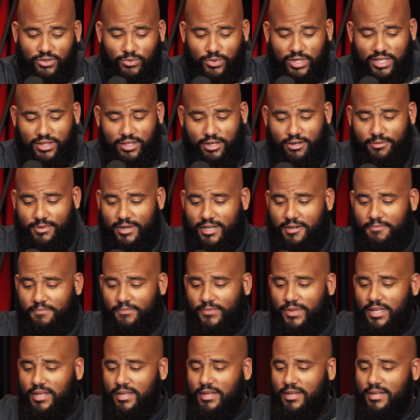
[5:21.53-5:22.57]
a win there, man.
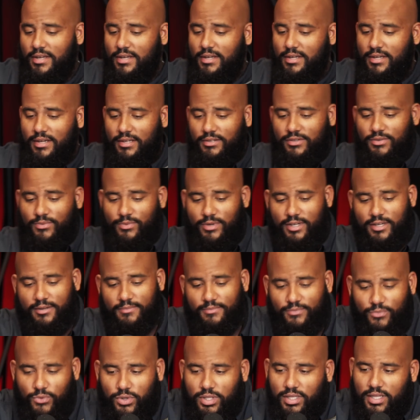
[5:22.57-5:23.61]
That's a win.
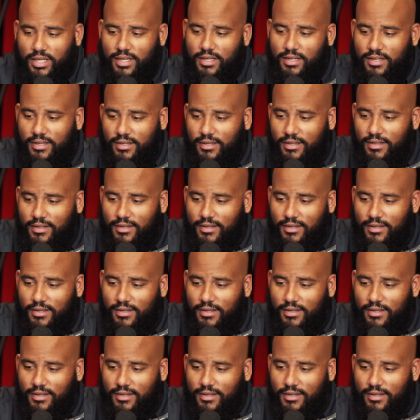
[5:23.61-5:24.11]
Well, uh,